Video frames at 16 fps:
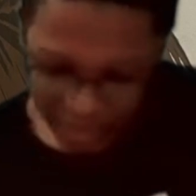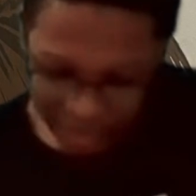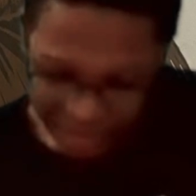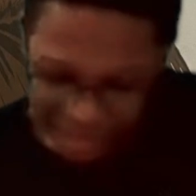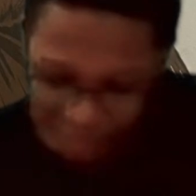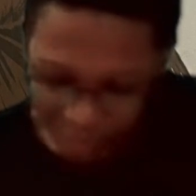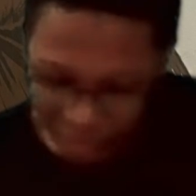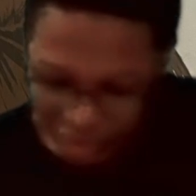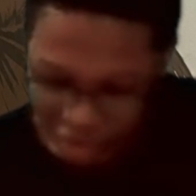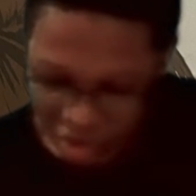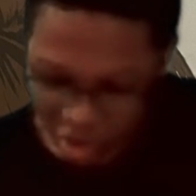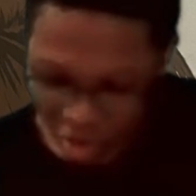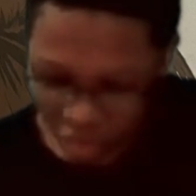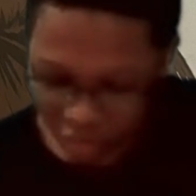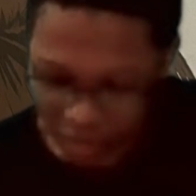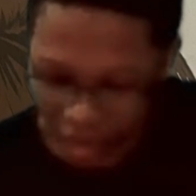keep a
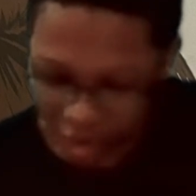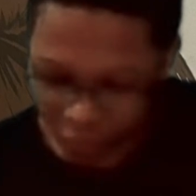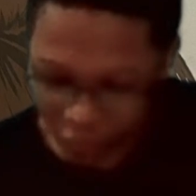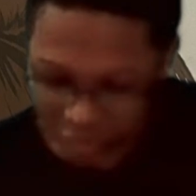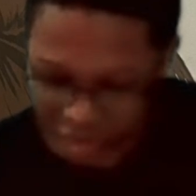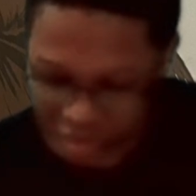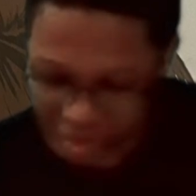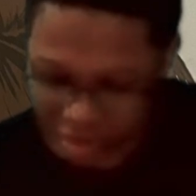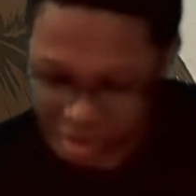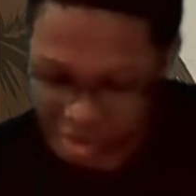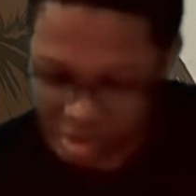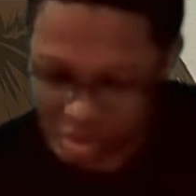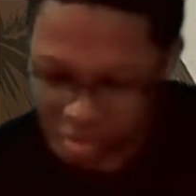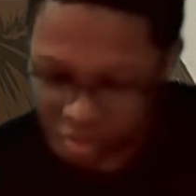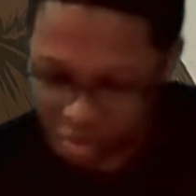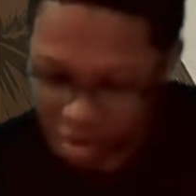jury out for
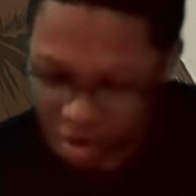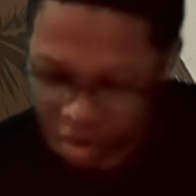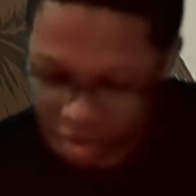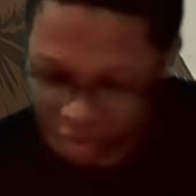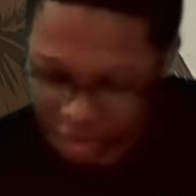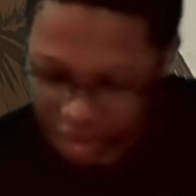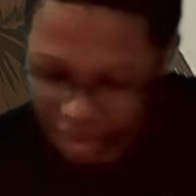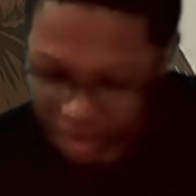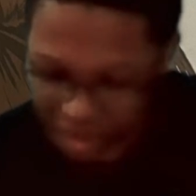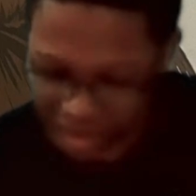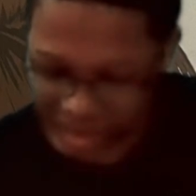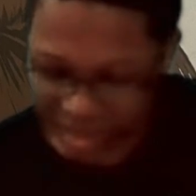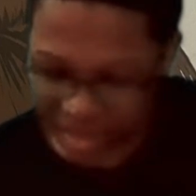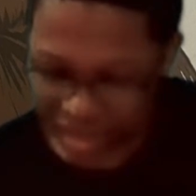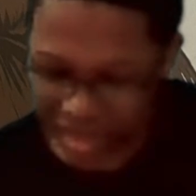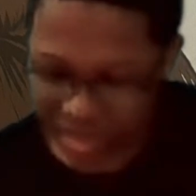so long in
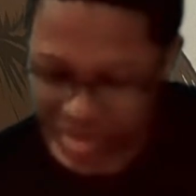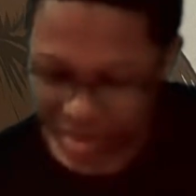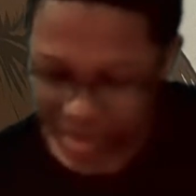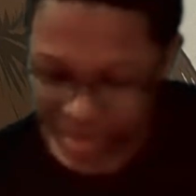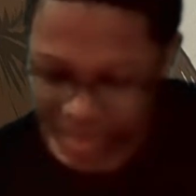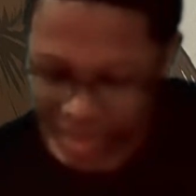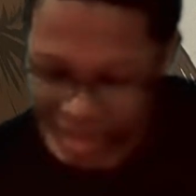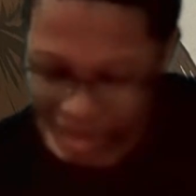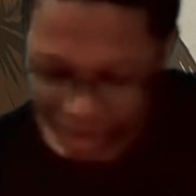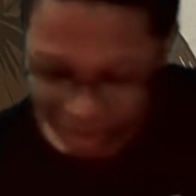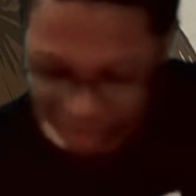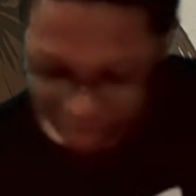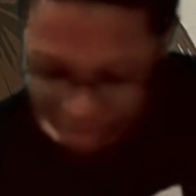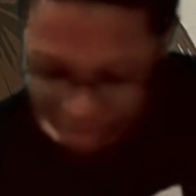a case like that.